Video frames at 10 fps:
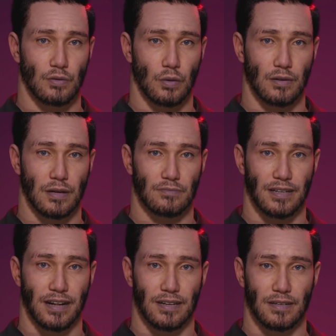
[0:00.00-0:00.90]
or
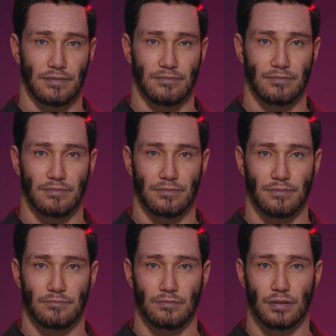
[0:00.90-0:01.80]
replicated.
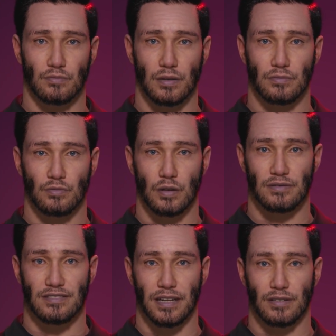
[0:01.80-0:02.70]
But if we
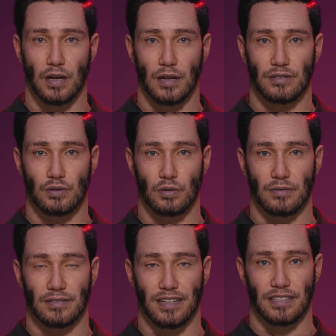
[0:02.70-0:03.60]
approach technology with
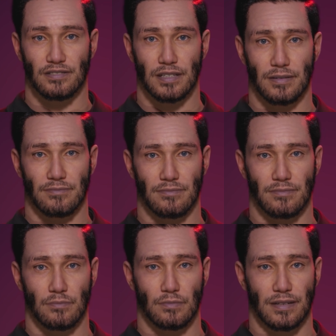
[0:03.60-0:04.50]

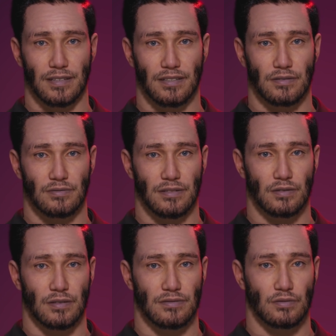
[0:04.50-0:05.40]
intention, we can use it
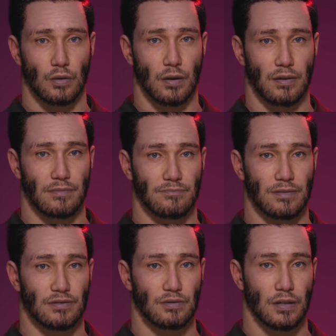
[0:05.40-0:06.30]
to explore,
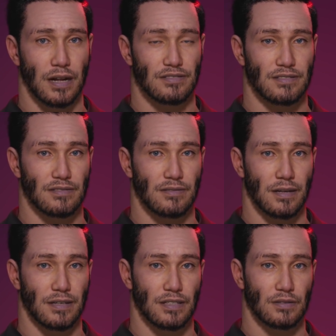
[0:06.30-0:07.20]
express,
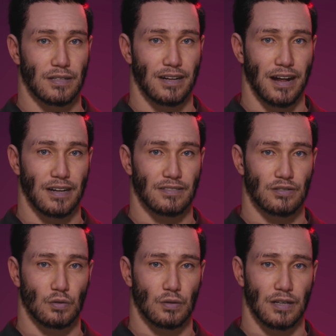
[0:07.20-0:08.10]
and even enhance
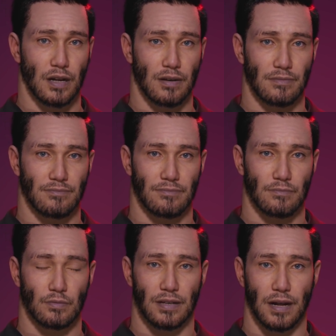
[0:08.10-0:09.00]
who we are,
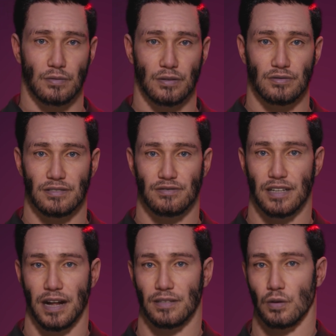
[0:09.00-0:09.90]
without losing
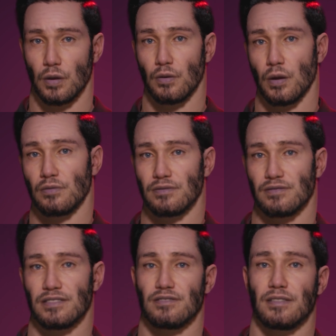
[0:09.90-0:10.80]
sight of our
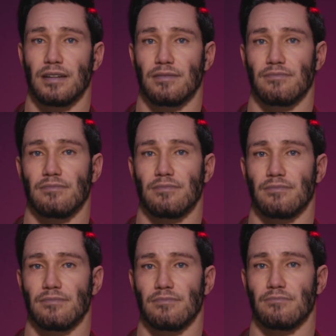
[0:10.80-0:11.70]
authenticity.
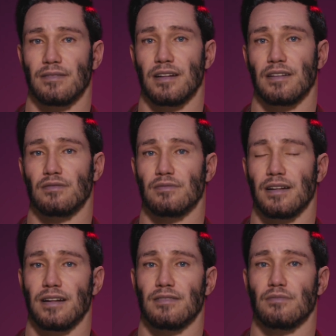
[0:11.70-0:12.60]
Because at
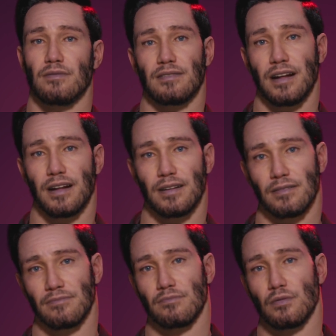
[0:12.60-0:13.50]
the end of the day,
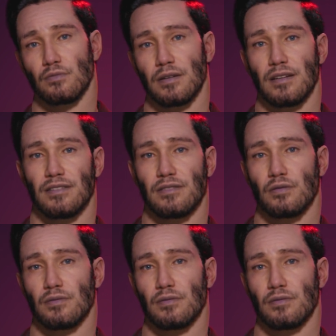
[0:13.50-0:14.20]
the real you